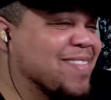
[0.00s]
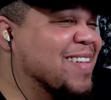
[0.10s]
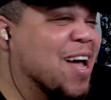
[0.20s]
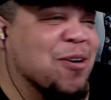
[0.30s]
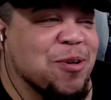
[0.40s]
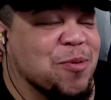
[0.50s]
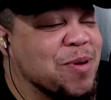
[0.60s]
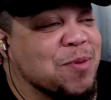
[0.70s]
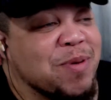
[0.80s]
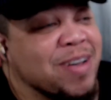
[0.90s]
I don't know what
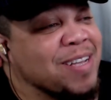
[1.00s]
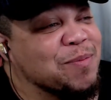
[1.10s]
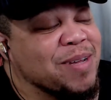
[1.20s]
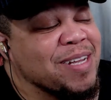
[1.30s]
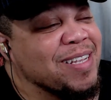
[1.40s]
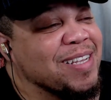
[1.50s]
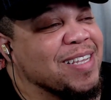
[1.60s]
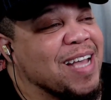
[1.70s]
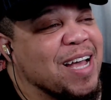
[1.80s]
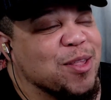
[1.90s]
it was, but it's
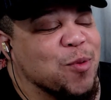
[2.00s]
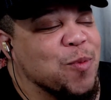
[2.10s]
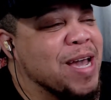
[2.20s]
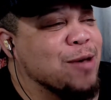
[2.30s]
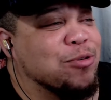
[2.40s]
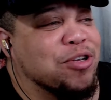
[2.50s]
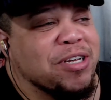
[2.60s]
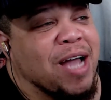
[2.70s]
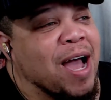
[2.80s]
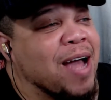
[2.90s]
the way it was
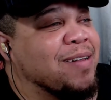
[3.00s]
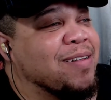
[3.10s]
shot